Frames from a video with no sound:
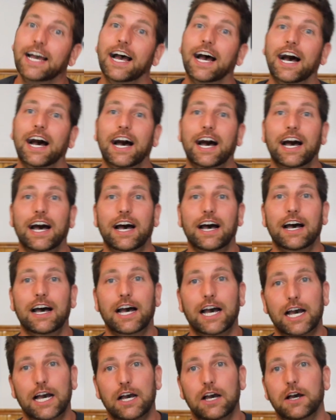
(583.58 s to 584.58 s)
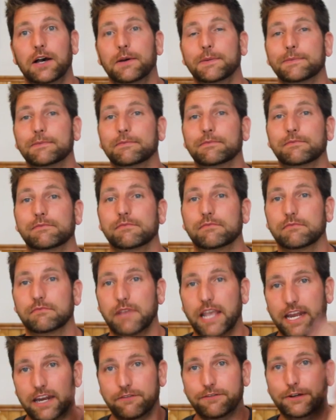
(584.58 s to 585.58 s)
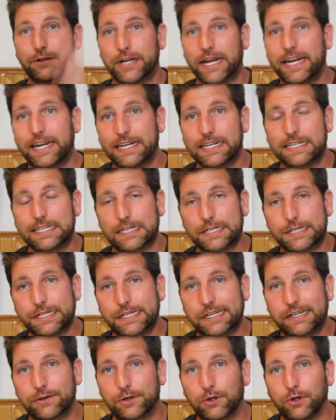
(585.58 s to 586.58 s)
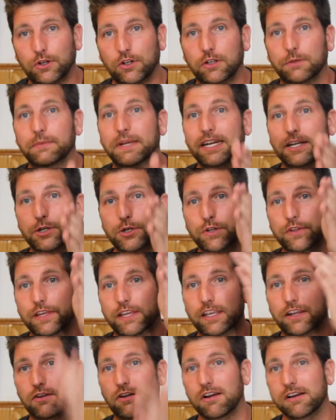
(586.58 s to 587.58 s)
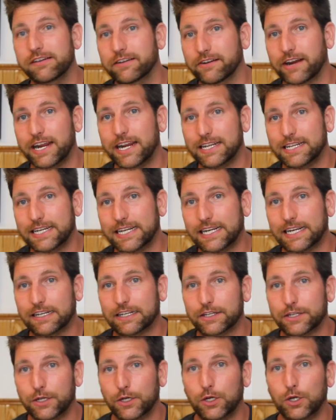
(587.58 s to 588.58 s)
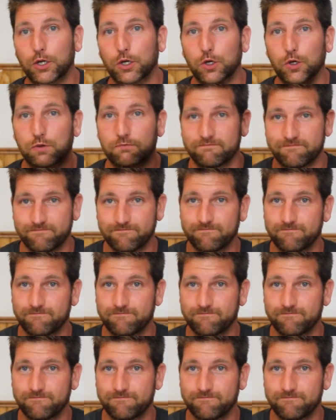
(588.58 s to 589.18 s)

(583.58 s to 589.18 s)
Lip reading: And if you're dating a 16-year-old, make sure that you're under 18. So,